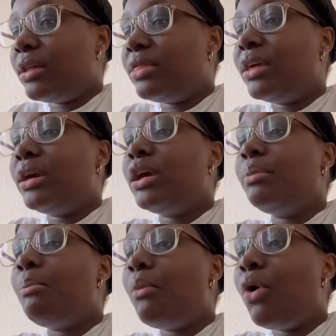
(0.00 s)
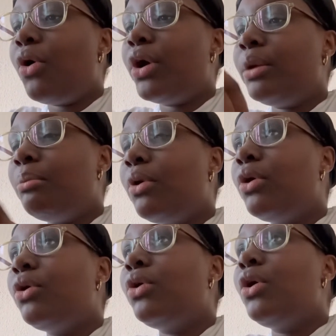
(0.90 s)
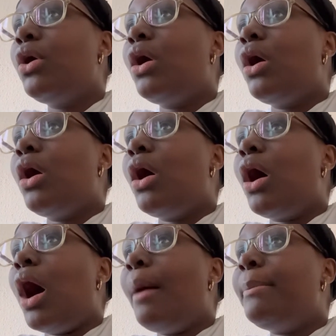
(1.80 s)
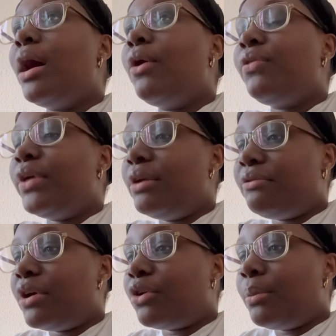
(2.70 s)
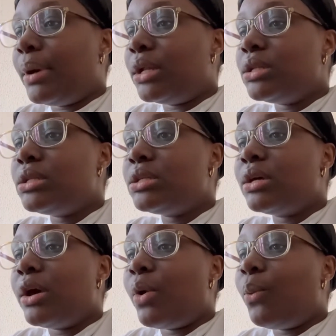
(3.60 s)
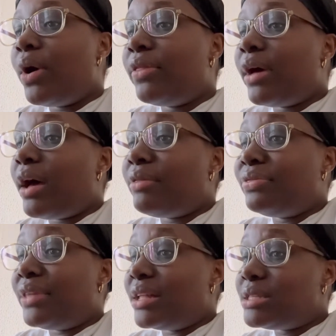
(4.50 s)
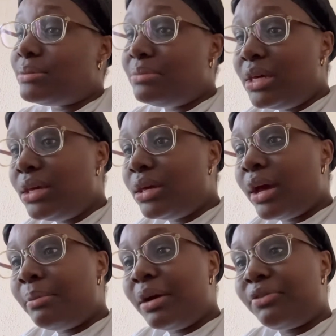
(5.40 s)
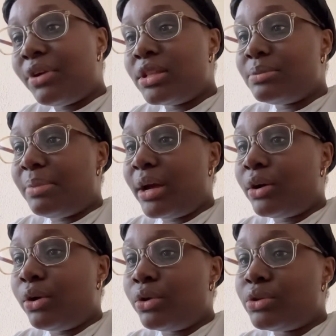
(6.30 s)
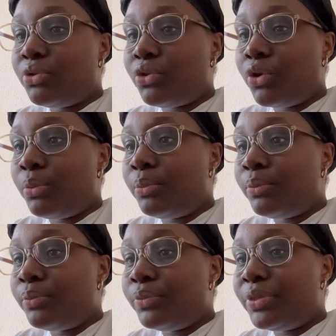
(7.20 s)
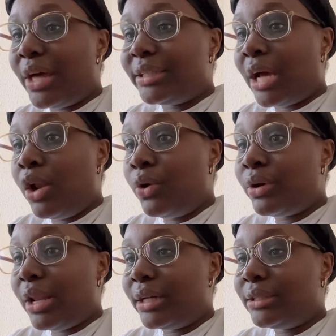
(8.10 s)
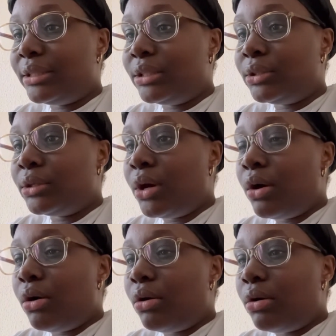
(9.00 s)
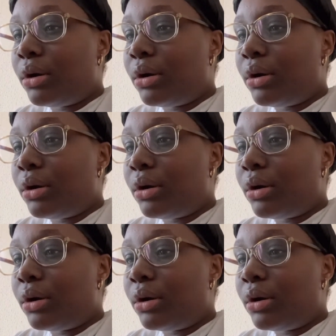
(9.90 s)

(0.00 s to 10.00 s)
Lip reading: Thinking more and more about the environment, whether that's me and my friends buying clothes from that are long lasting or